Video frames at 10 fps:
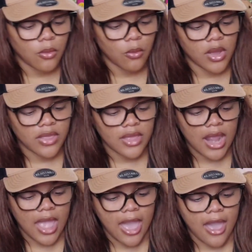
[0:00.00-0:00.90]
one that I
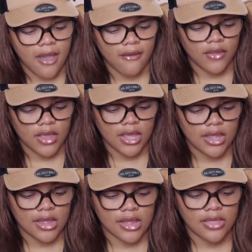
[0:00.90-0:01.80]
have
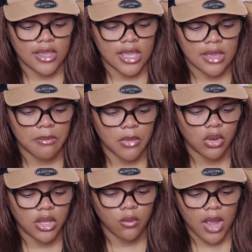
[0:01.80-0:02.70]
is the
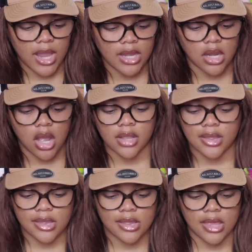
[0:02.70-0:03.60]
Milky White
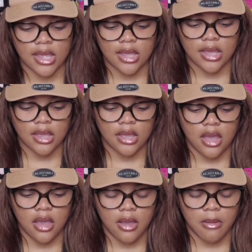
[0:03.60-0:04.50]
Non-Stick
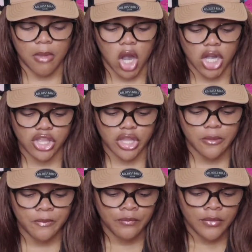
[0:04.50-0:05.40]
Hard
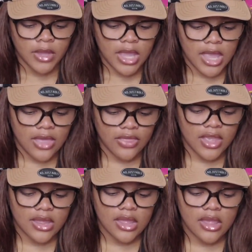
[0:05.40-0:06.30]
Gel. And
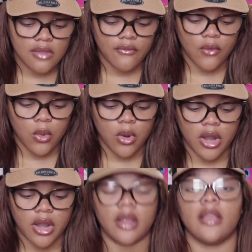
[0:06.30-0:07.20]
this is
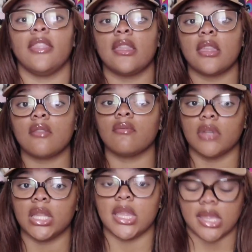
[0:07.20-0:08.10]

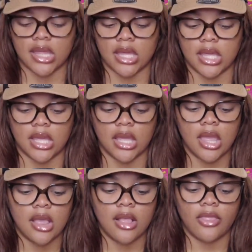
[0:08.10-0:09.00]
really sticky.
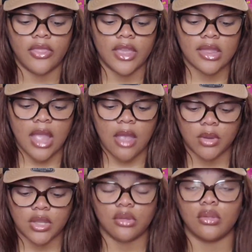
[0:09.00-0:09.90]
This I
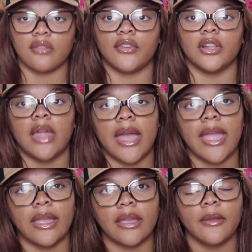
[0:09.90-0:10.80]
would use for
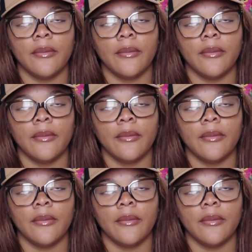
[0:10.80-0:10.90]
like